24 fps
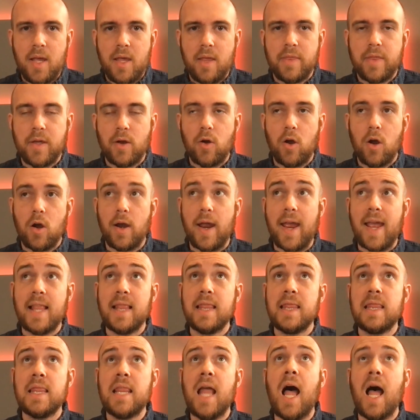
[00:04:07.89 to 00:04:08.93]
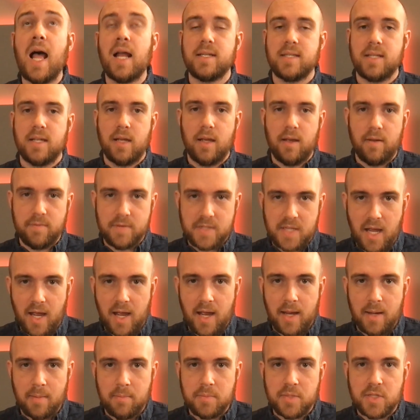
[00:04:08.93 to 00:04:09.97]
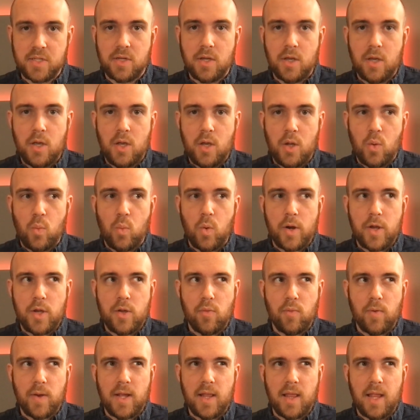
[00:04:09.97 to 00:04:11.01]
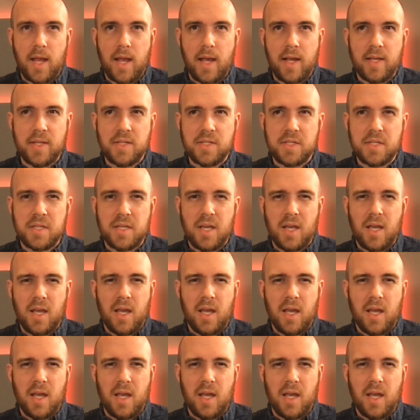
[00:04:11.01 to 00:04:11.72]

there are a lot of times where you realize,